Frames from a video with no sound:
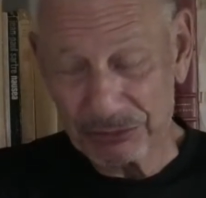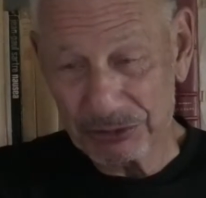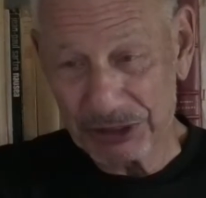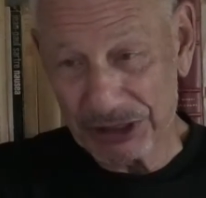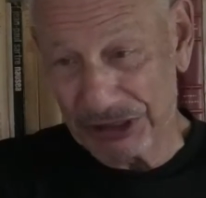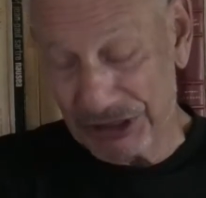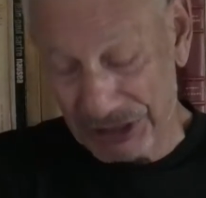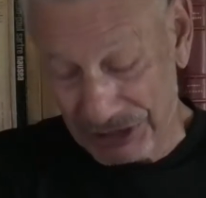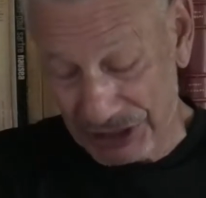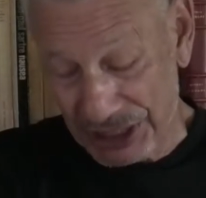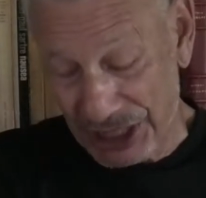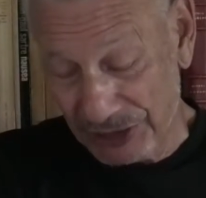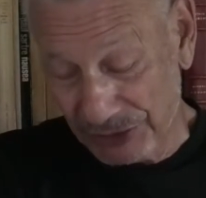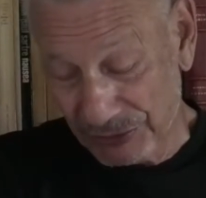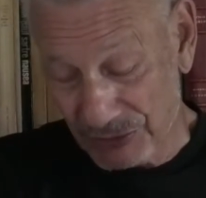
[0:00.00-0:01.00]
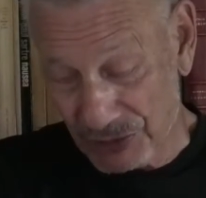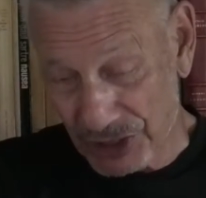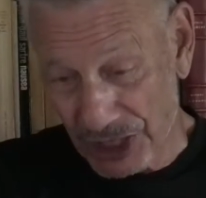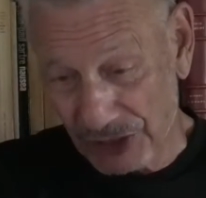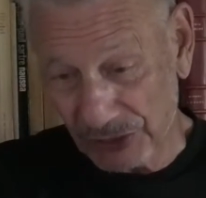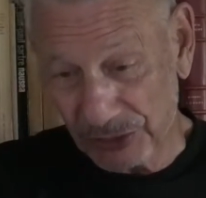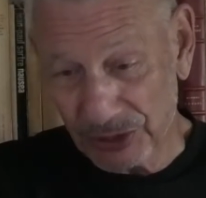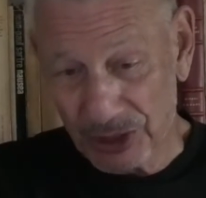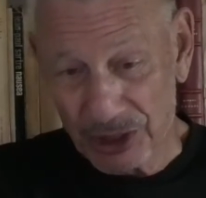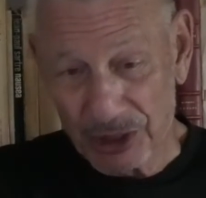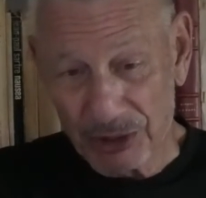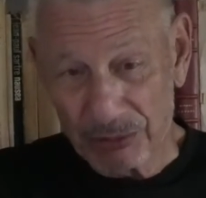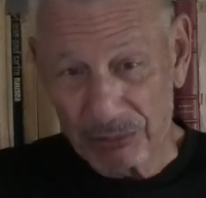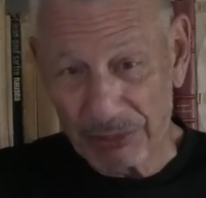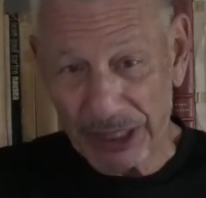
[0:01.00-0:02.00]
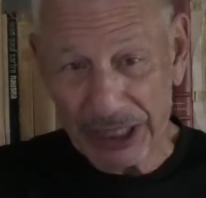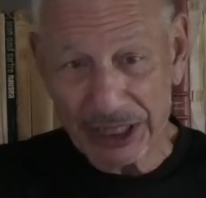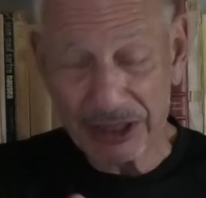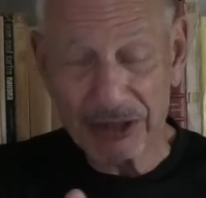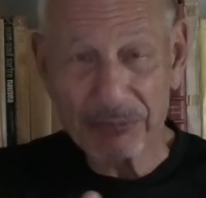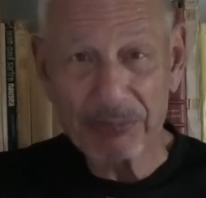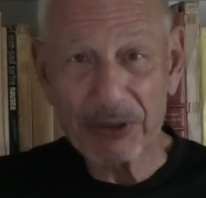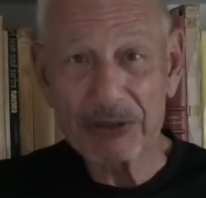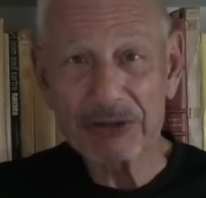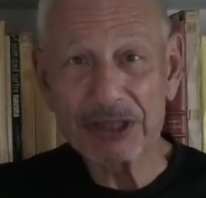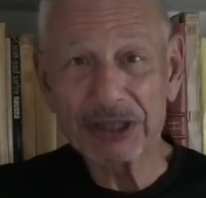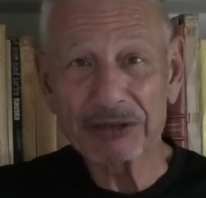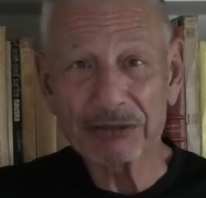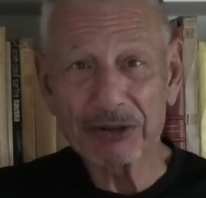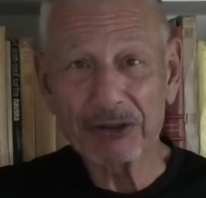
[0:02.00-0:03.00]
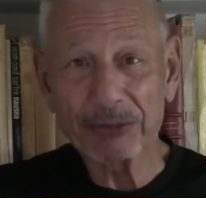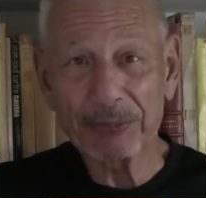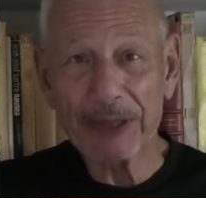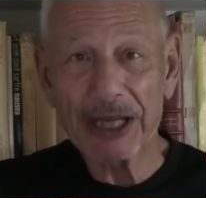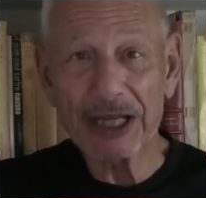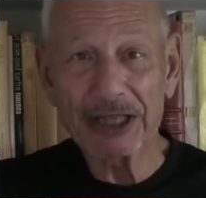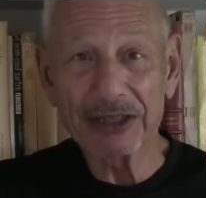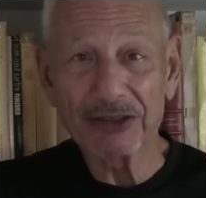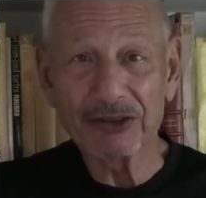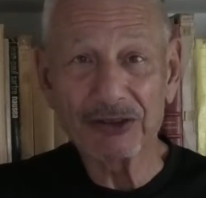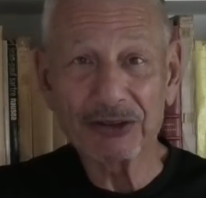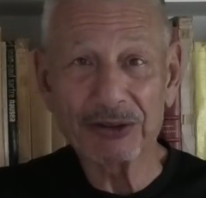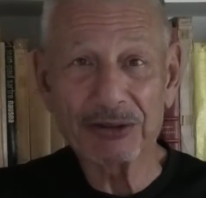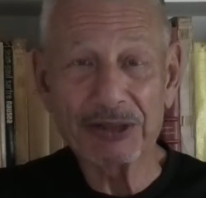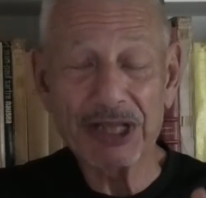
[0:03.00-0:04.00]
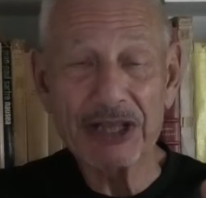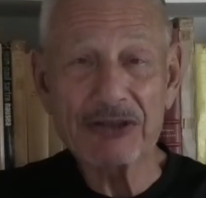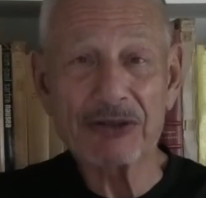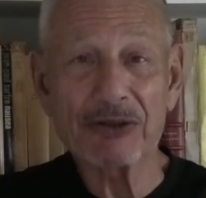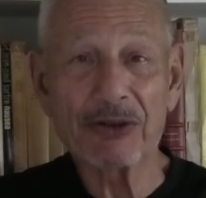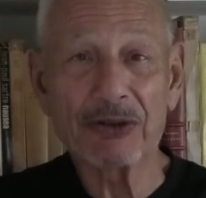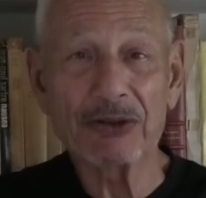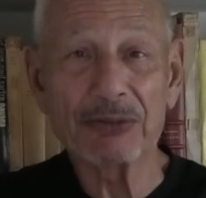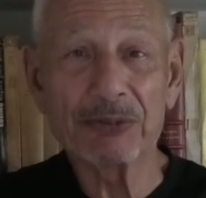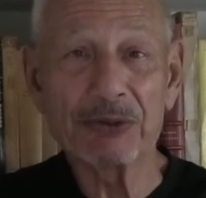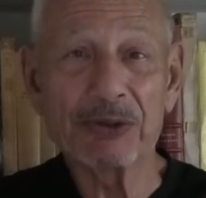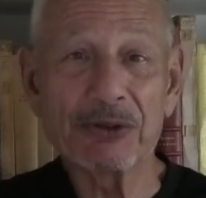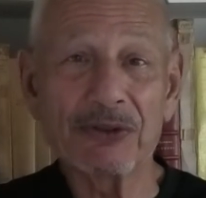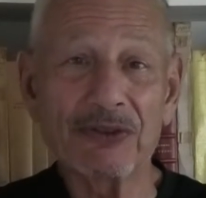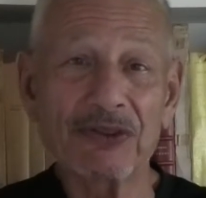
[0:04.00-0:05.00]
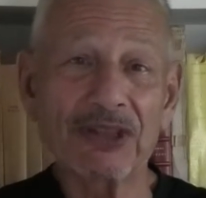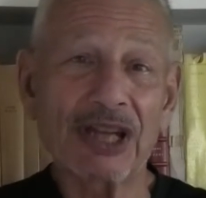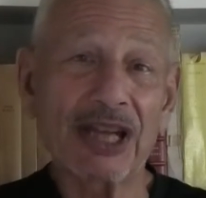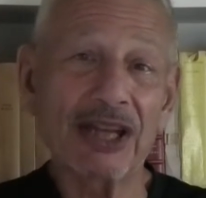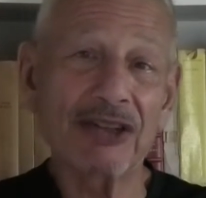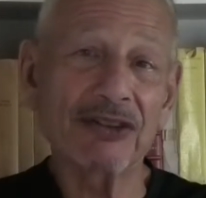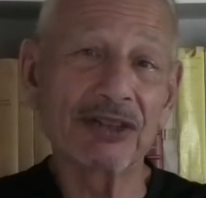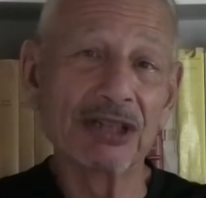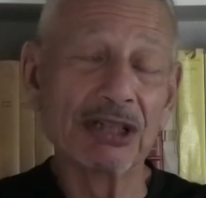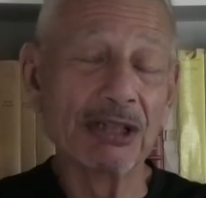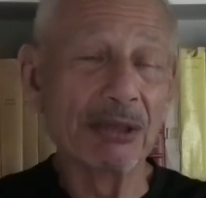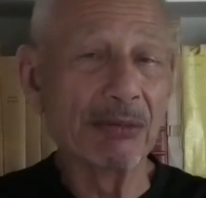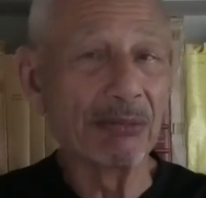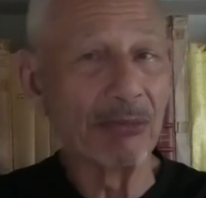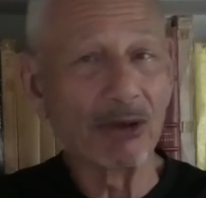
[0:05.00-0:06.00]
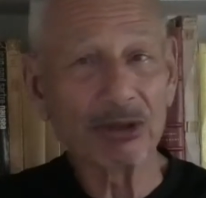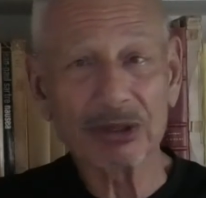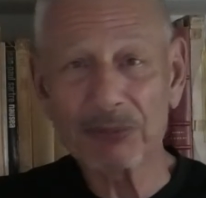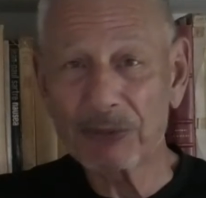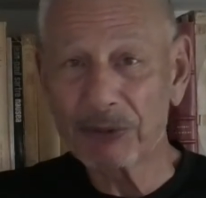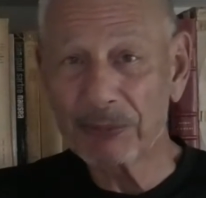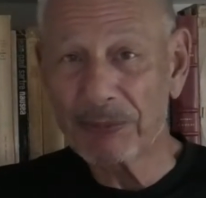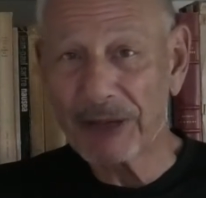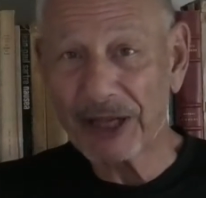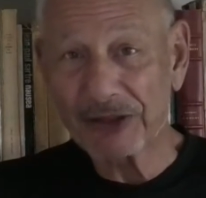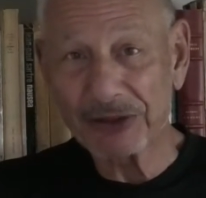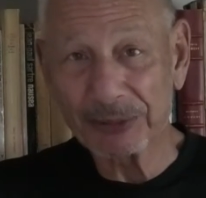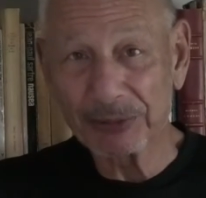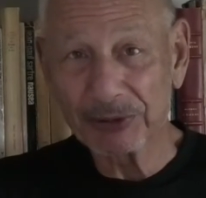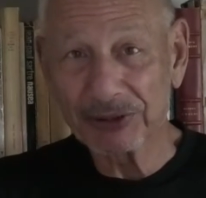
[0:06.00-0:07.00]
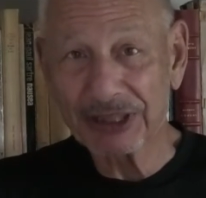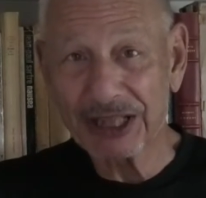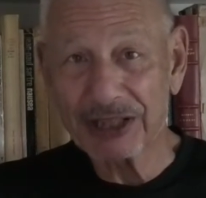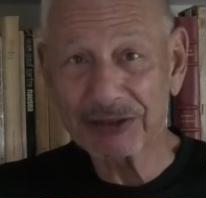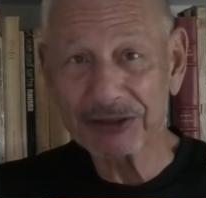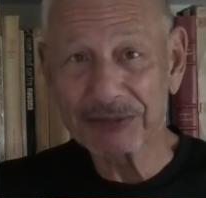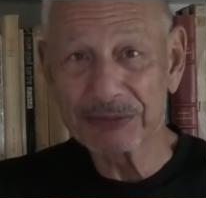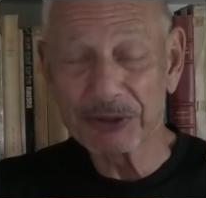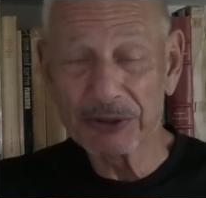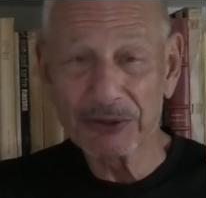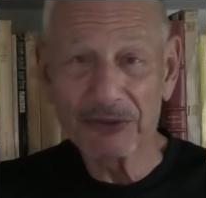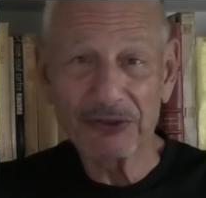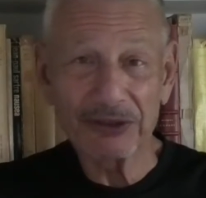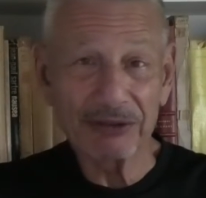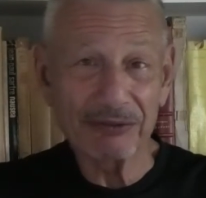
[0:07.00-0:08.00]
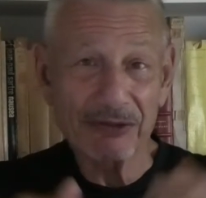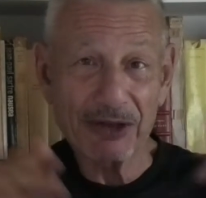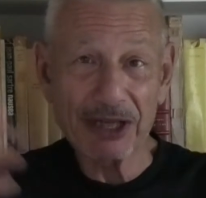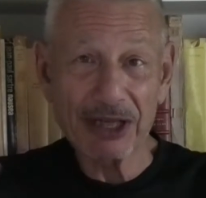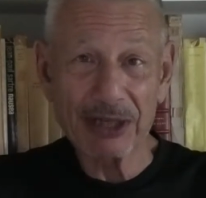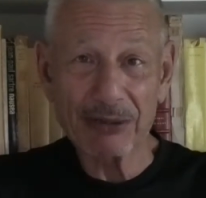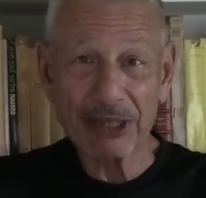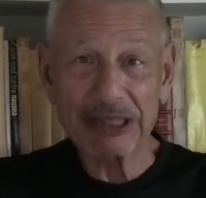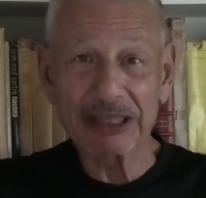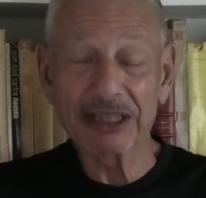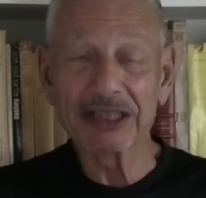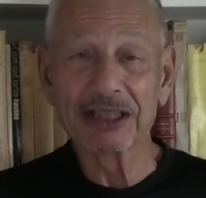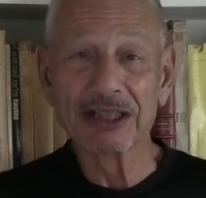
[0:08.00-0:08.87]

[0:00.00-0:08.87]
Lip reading: in the case of chess, might an opponent respond. So each of those moves has multiple possible counter moves, and very quickly